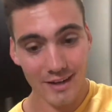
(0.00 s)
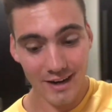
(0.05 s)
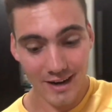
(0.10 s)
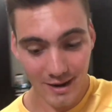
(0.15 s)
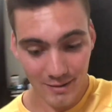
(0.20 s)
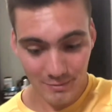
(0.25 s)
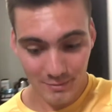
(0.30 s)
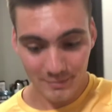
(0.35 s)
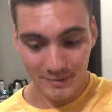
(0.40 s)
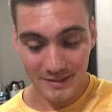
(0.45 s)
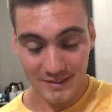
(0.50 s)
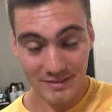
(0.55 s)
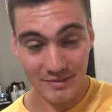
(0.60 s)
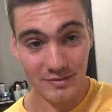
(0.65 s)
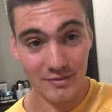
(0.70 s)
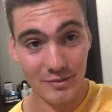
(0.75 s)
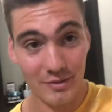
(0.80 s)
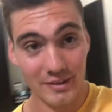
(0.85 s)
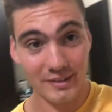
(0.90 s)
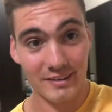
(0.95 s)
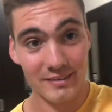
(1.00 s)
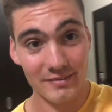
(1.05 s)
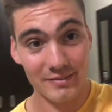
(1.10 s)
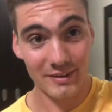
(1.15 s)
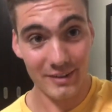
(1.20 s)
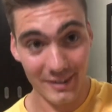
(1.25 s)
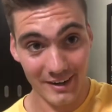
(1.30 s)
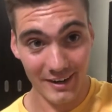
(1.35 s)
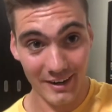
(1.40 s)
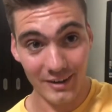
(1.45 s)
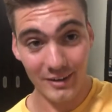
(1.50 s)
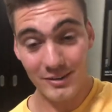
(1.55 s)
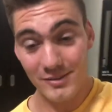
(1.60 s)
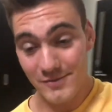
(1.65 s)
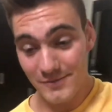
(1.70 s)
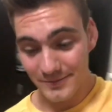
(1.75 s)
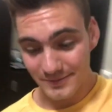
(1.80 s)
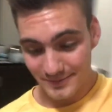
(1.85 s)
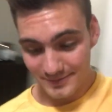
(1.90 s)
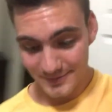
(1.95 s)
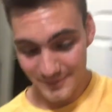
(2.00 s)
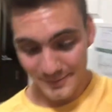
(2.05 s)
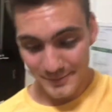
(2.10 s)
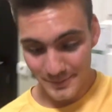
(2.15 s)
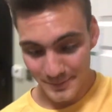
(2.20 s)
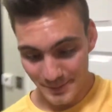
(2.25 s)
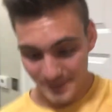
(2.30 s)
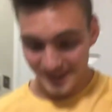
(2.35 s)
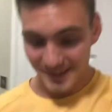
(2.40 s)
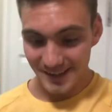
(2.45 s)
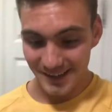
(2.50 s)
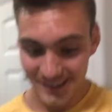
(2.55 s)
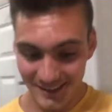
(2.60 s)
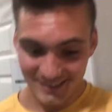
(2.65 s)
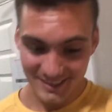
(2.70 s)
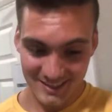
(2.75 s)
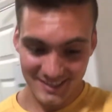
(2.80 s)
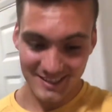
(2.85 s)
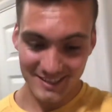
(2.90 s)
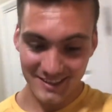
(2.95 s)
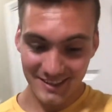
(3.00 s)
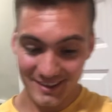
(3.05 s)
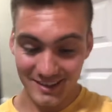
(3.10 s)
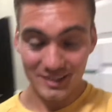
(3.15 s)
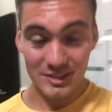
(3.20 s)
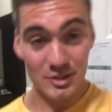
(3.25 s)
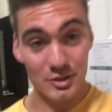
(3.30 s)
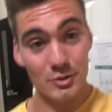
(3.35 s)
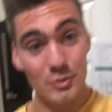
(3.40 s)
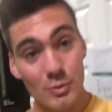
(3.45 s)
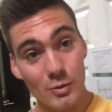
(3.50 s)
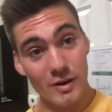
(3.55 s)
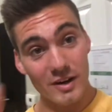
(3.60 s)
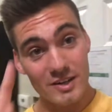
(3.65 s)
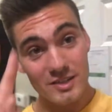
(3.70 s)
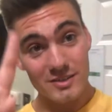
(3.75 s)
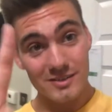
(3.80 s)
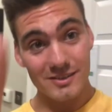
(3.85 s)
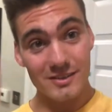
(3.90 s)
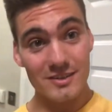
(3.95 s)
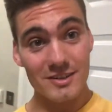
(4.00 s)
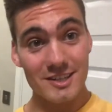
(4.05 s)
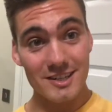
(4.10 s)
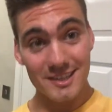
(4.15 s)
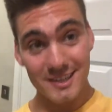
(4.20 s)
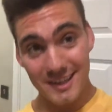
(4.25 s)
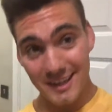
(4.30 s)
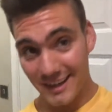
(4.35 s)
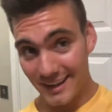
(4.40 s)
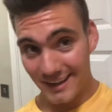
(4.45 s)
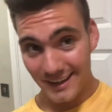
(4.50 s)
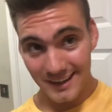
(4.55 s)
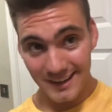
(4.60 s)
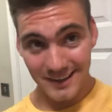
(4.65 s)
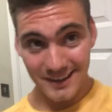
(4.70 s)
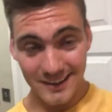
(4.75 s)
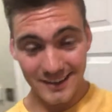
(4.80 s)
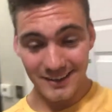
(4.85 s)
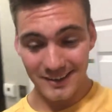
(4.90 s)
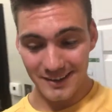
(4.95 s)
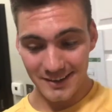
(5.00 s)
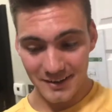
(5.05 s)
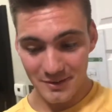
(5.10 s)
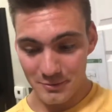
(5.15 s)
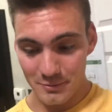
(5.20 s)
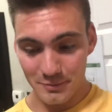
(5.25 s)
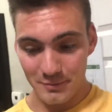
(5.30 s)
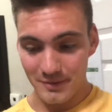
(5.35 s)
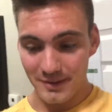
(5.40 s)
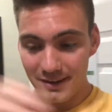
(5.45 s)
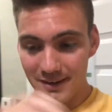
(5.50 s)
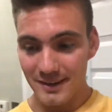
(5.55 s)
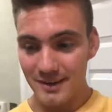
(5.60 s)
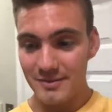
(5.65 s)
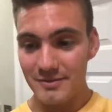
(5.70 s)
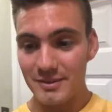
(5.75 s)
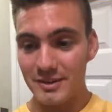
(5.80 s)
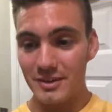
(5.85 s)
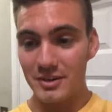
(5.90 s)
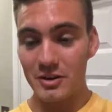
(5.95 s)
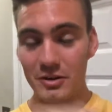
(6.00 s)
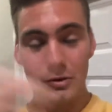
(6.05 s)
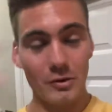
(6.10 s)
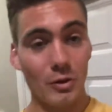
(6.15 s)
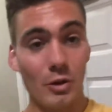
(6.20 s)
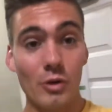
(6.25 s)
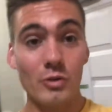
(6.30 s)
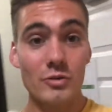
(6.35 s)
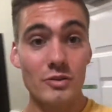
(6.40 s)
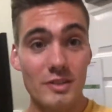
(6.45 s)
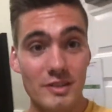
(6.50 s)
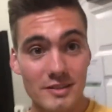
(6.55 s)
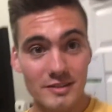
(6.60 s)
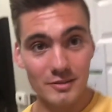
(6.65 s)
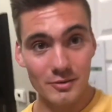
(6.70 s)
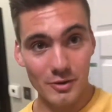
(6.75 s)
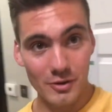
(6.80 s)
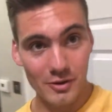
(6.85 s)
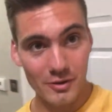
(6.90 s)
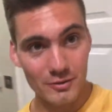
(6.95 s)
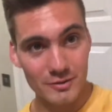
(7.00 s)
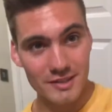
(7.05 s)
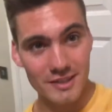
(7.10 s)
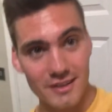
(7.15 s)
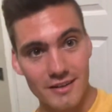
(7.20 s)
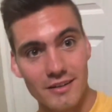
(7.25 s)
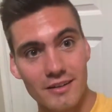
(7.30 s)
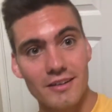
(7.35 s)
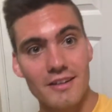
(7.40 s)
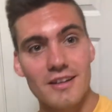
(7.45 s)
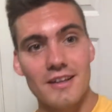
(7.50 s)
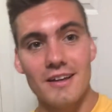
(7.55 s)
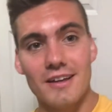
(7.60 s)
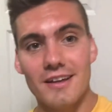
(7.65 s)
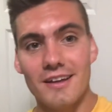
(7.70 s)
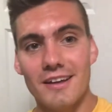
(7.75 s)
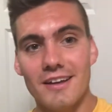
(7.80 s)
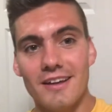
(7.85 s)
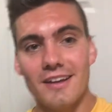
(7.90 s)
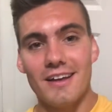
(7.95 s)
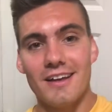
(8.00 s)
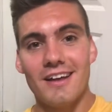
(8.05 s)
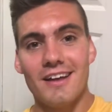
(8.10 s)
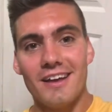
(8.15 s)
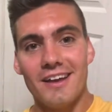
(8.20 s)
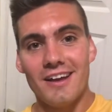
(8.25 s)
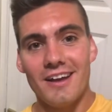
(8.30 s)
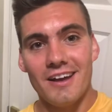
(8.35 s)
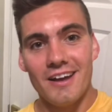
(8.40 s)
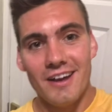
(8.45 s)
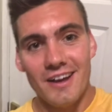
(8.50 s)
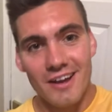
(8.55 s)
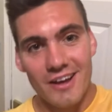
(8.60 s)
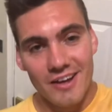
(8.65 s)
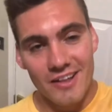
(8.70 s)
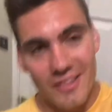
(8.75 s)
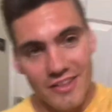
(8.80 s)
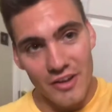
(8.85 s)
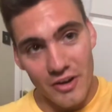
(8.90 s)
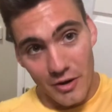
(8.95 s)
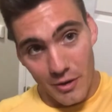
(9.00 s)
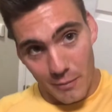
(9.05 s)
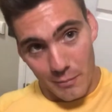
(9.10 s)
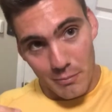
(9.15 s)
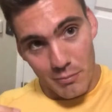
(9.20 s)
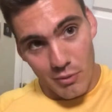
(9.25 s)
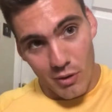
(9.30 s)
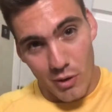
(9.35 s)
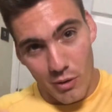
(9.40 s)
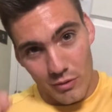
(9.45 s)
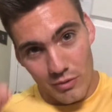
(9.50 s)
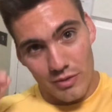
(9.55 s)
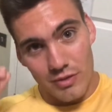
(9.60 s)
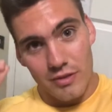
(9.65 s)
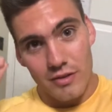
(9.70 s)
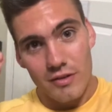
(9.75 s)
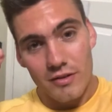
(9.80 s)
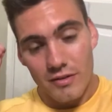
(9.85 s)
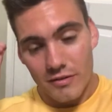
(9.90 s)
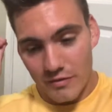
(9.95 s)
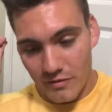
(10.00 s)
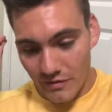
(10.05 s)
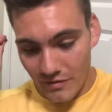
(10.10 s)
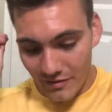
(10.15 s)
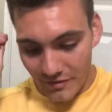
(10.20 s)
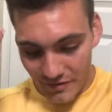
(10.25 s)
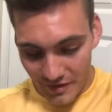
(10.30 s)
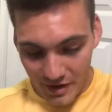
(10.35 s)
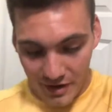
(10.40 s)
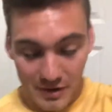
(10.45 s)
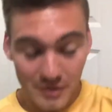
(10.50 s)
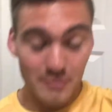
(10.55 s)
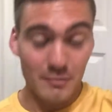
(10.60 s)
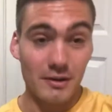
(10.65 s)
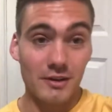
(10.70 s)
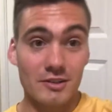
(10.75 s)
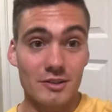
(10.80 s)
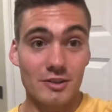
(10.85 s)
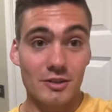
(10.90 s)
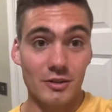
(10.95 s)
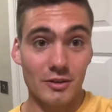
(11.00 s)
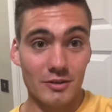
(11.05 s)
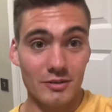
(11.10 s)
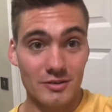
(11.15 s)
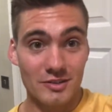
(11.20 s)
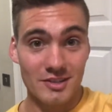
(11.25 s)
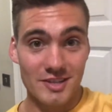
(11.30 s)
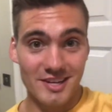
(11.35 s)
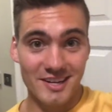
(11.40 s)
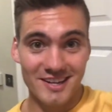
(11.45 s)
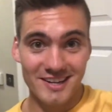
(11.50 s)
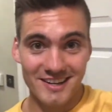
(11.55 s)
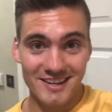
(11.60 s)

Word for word: I'm about to freak the fuck out because the two restaurants, like, even close to our hotel, they are both very much closed.